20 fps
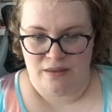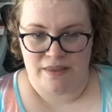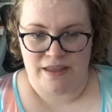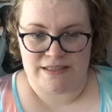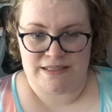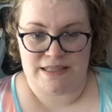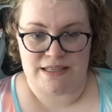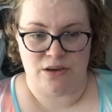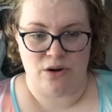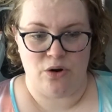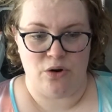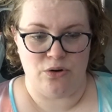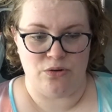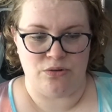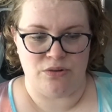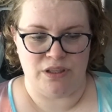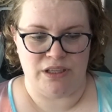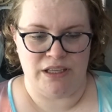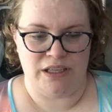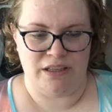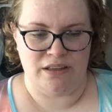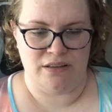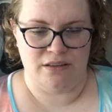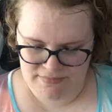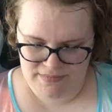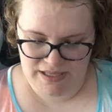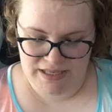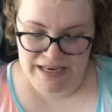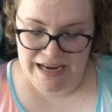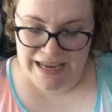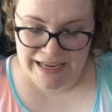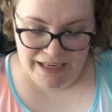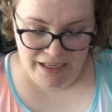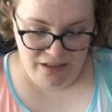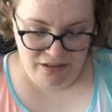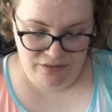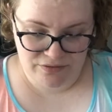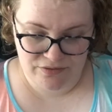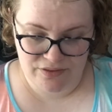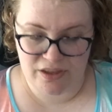That's the only
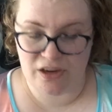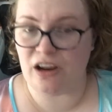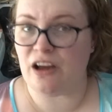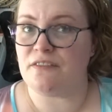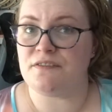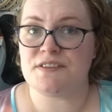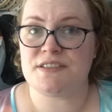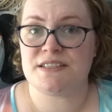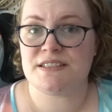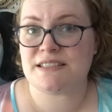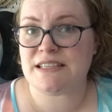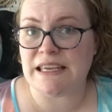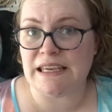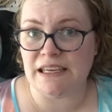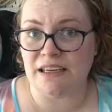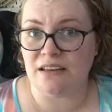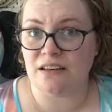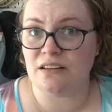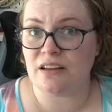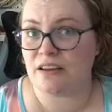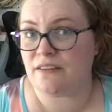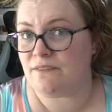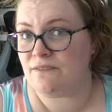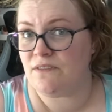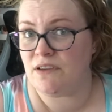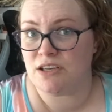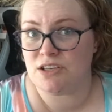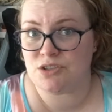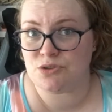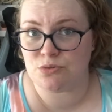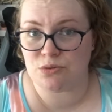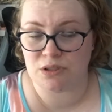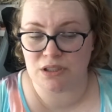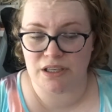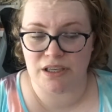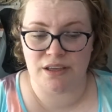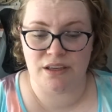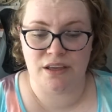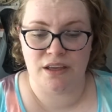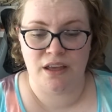negative that I've seen, like
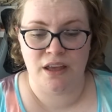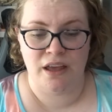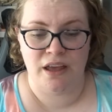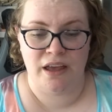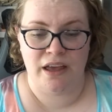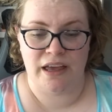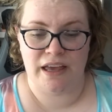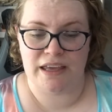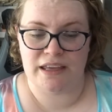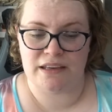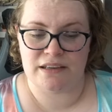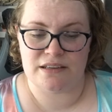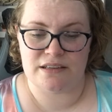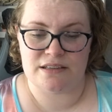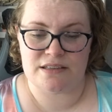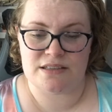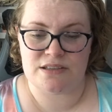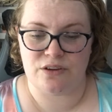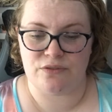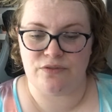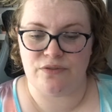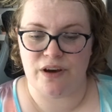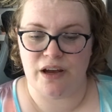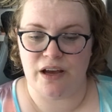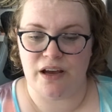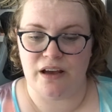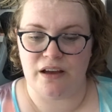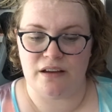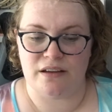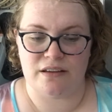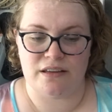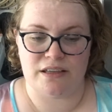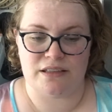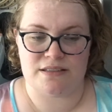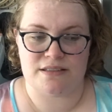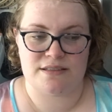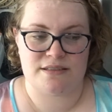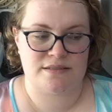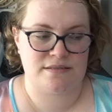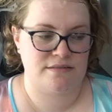visually, and so far
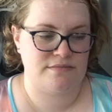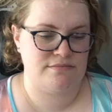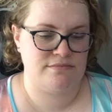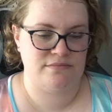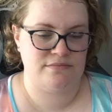it's